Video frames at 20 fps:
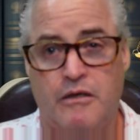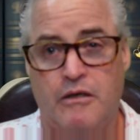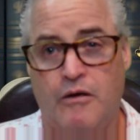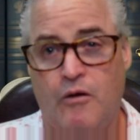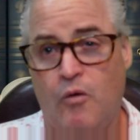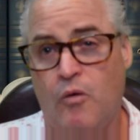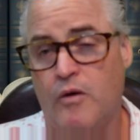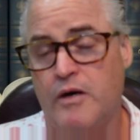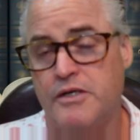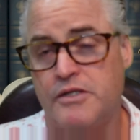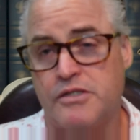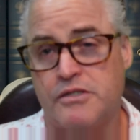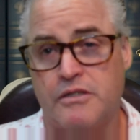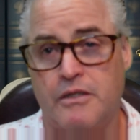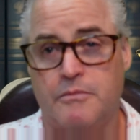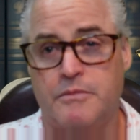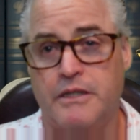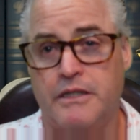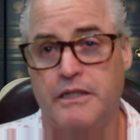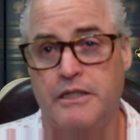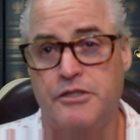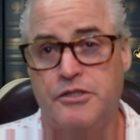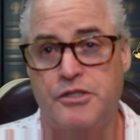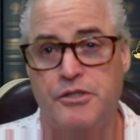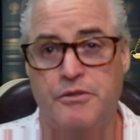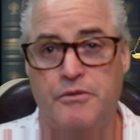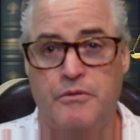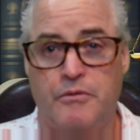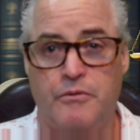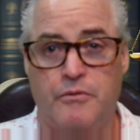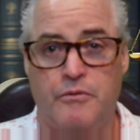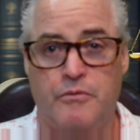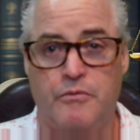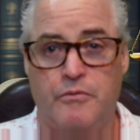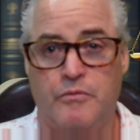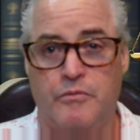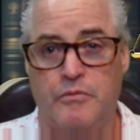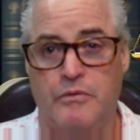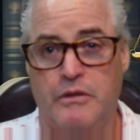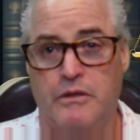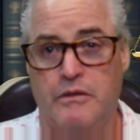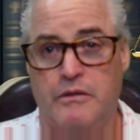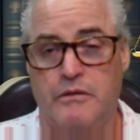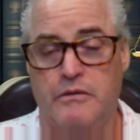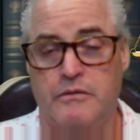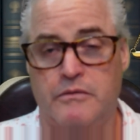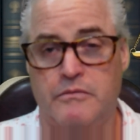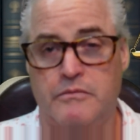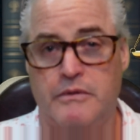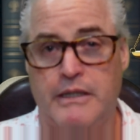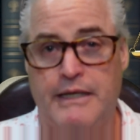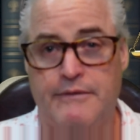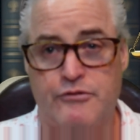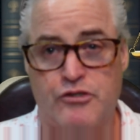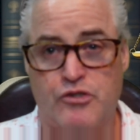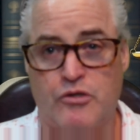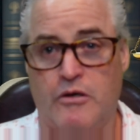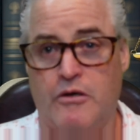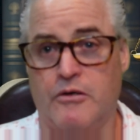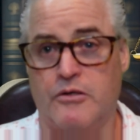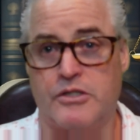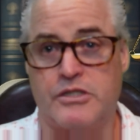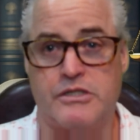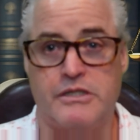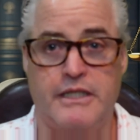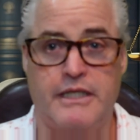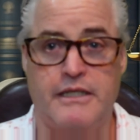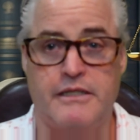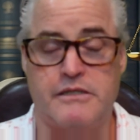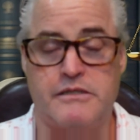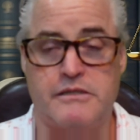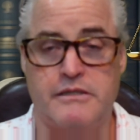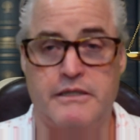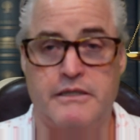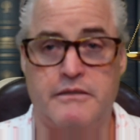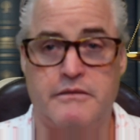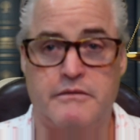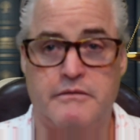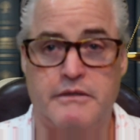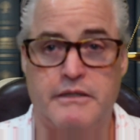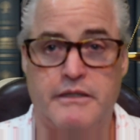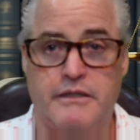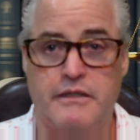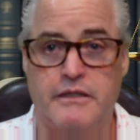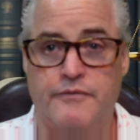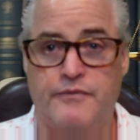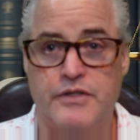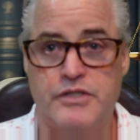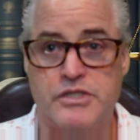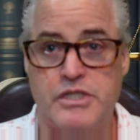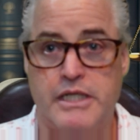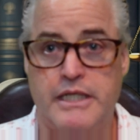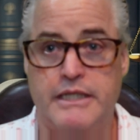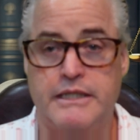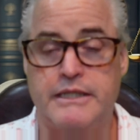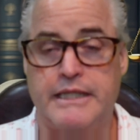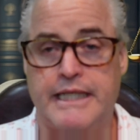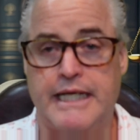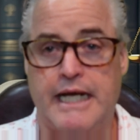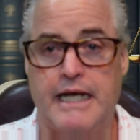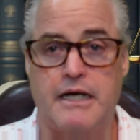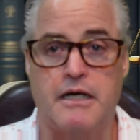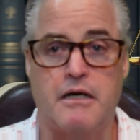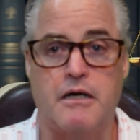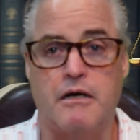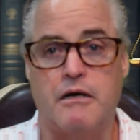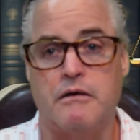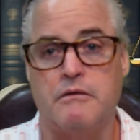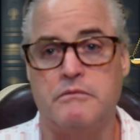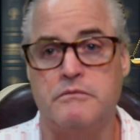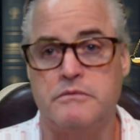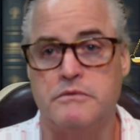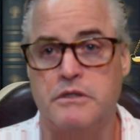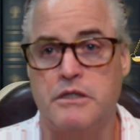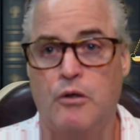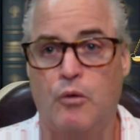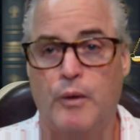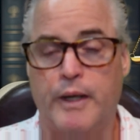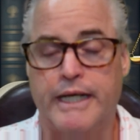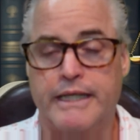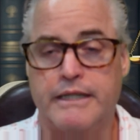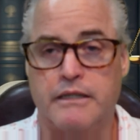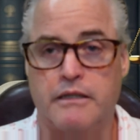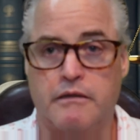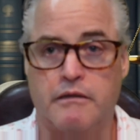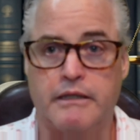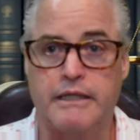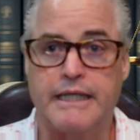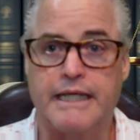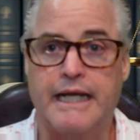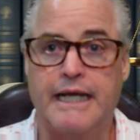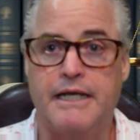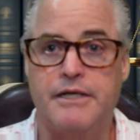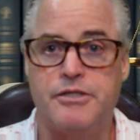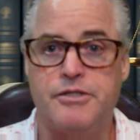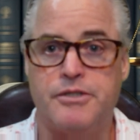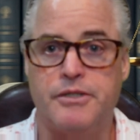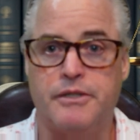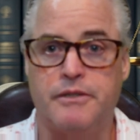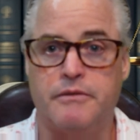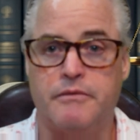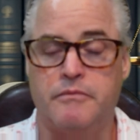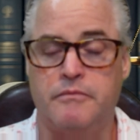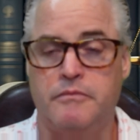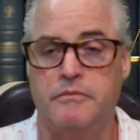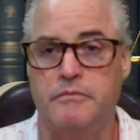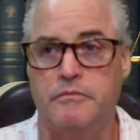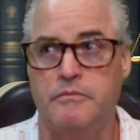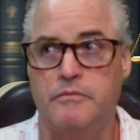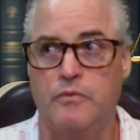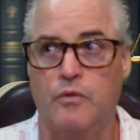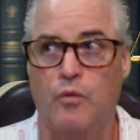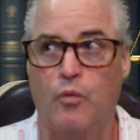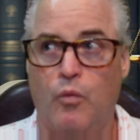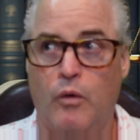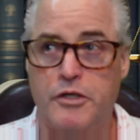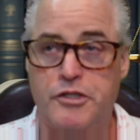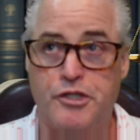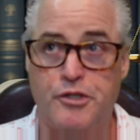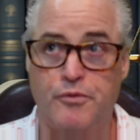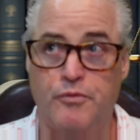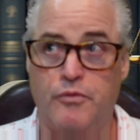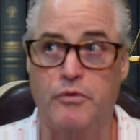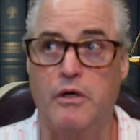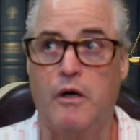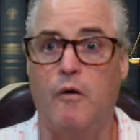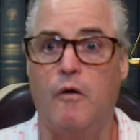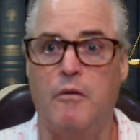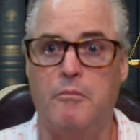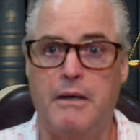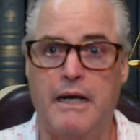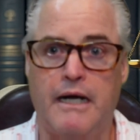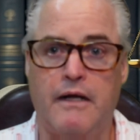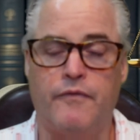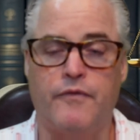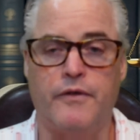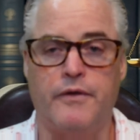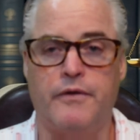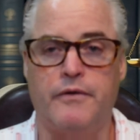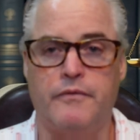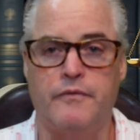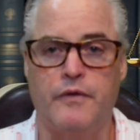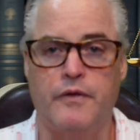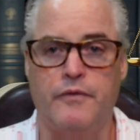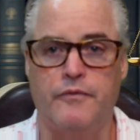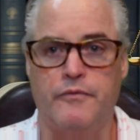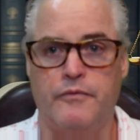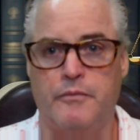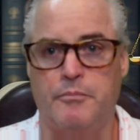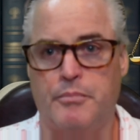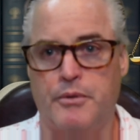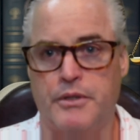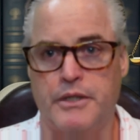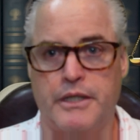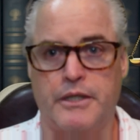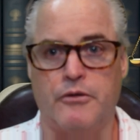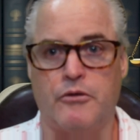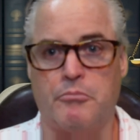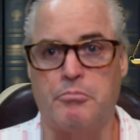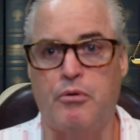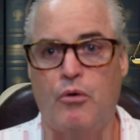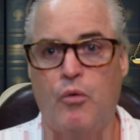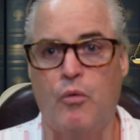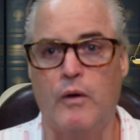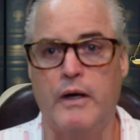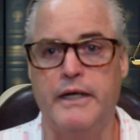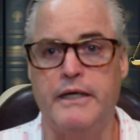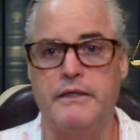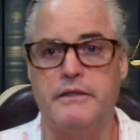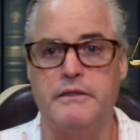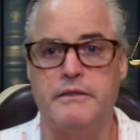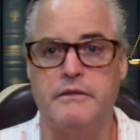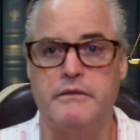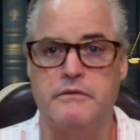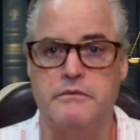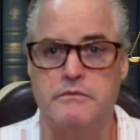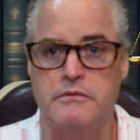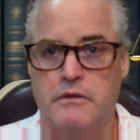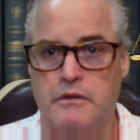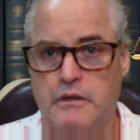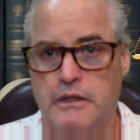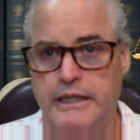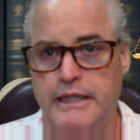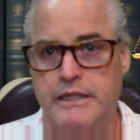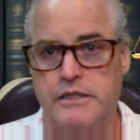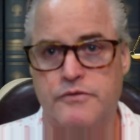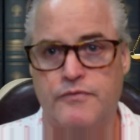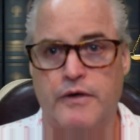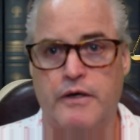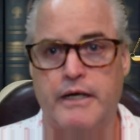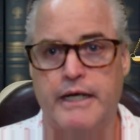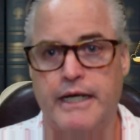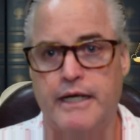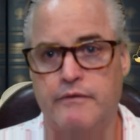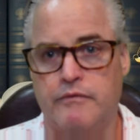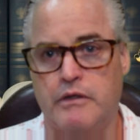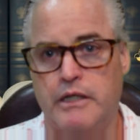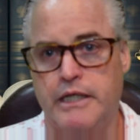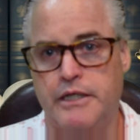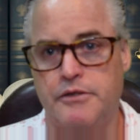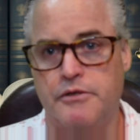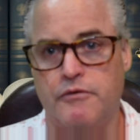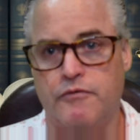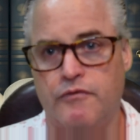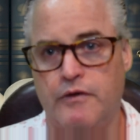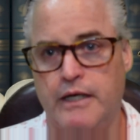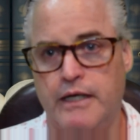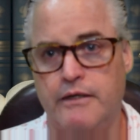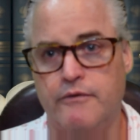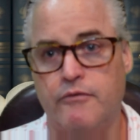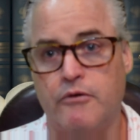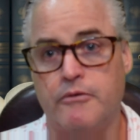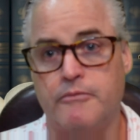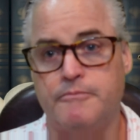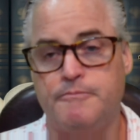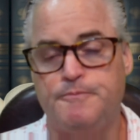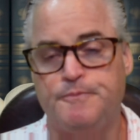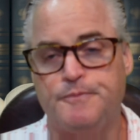or it's something that you have a strong sense that if it's in the air going into litigation, what you know about the particular point leans very heavily in your favor.